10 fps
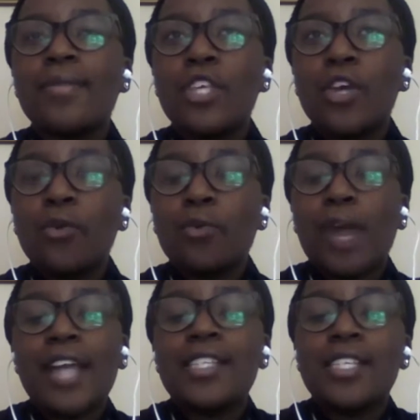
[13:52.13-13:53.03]

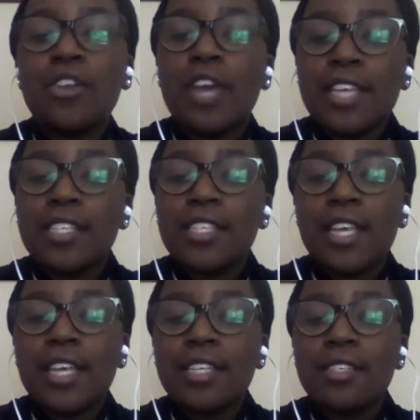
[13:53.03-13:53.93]
writing your
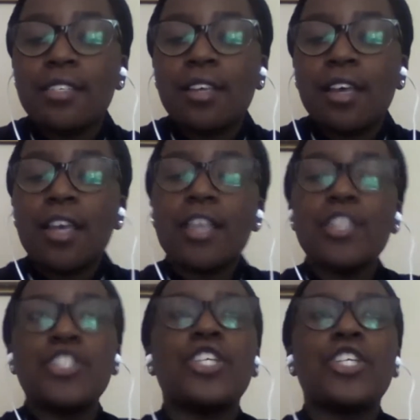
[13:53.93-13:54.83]
essays
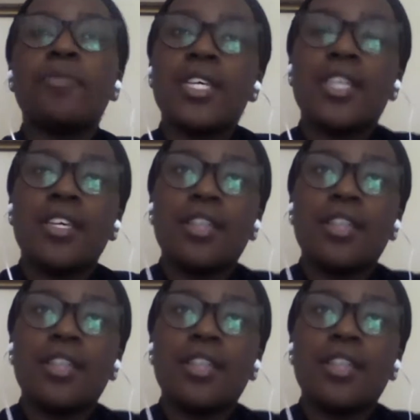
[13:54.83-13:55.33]
should be